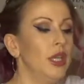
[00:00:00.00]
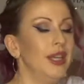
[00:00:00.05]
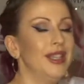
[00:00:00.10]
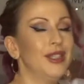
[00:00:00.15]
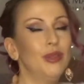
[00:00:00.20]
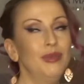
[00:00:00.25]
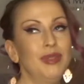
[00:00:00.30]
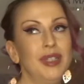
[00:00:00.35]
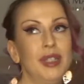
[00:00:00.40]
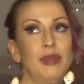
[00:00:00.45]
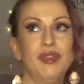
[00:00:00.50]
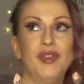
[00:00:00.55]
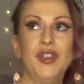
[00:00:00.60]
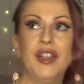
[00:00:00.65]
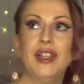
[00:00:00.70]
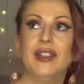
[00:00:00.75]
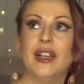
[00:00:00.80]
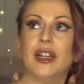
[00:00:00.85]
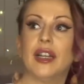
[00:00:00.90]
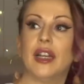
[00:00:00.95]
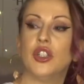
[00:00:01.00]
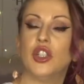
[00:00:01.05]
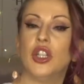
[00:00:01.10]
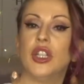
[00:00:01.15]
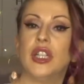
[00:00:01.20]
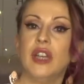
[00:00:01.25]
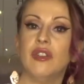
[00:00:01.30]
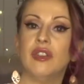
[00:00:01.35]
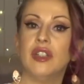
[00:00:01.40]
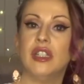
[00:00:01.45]
Sometimes feel like I
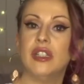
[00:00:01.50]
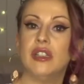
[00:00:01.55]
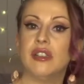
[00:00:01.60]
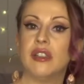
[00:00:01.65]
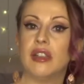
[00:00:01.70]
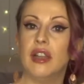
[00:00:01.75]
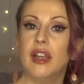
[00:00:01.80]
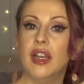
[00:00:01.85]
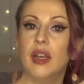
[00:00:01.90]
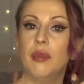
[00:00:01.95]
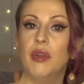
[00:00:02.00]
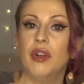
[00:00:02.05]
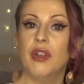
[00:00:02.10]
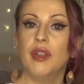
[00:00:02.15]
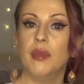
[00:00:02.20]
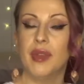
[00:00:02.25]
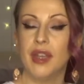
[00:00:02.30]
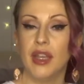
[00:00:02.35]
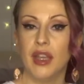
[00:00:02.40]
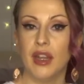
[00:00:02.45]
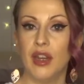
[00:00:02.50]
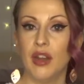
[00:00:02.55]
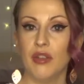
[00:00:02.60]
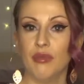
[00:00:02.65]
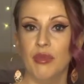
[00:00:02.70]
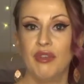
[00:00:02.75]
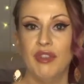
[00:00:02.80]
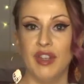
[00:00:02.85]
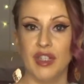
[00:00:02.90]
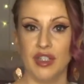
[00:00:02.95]
should give a disclaimer at the beginning of
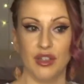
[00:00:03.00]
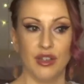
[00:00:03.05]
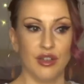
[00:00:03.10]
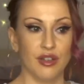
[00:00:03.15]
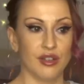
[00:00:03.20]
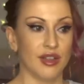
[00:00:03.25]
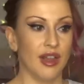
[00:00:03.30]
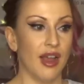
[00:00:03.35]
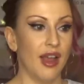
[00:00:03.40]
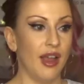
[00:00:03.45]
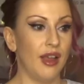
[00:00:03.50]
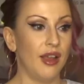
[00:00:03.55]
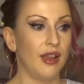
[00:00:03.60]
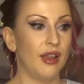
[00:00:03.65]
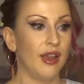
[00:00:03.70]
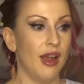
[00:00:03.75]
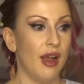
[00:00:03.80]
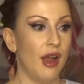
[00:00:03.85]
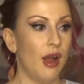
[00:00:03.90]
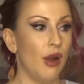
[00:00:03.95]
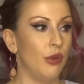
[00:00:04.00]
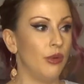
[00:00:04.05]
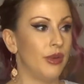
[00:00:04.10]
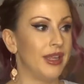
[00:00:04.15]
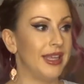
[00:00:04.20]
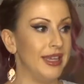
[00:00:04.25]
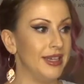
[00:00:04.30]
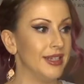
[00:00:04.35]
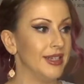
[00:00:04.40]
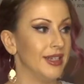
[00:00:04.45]
my videos, like how
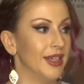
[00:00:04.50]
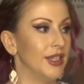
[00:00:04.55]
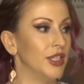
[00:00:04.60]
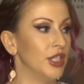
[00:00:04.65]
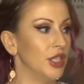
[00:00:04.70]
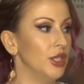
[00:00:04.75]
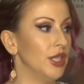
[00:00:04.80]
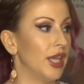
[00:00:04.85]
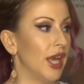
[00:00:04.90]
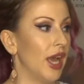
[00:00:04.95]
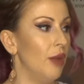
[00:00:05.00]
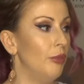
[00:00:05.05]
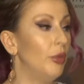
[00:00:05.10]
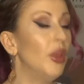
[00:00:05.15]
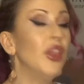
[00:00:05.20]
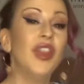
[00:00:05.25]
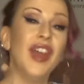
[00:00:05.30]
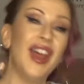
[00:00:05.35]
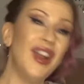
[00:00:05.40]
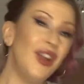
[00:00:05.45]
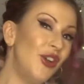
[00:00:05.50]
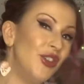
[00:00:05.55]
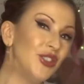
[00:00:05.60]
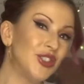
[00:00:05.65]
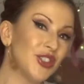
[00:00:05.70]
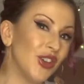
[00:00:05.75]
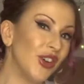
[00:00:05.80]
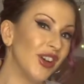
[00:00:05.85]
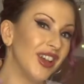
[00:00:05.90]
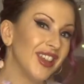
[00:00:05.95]
giddy I do get. But then
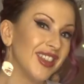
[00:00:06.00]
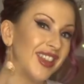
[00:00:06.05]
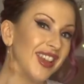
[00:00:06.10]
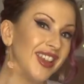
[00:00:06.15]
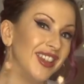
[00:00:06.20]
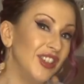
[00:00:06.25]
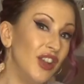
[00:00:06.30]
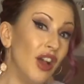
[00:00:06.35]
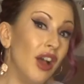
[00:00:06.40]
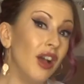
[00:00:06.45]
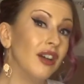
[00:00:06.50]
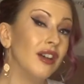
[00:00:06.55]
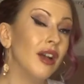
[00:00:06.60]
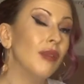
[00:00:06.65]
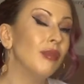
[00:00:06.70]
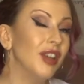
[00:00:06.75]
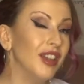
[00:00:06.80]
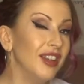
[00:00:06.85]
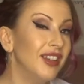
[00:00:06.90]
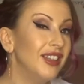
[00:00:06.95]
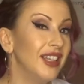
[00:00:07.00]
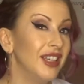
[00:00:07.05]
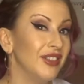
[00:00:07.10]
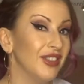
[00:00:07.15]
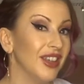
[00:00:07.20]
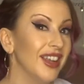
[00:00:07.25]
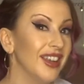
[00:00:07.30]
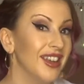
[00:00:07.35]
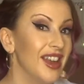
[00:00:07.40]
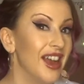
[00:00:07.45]
also I think, no, I'm going to leave
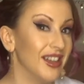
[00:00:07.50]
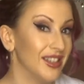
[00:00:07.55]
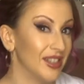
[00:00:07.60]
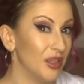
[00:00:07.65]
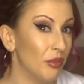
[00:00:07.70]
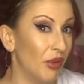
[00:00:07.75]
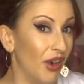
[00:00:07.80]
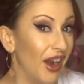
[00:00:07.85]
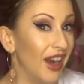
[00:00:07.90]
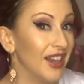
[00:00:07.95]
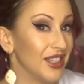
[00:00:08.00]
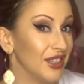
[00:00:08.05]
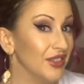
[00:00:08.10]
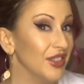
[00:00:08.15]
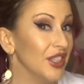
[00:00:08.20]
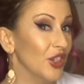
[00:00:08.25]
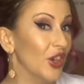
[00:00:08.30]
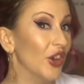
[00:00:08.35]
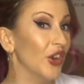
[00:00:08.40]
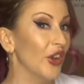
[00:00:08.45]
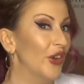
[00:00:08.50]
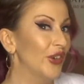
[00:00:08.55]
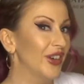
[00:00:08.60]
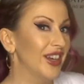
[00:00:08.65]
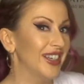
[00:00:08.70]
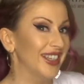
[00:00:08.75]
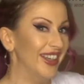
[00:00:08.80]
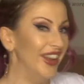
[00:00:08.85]
it a nice surprise if you don't already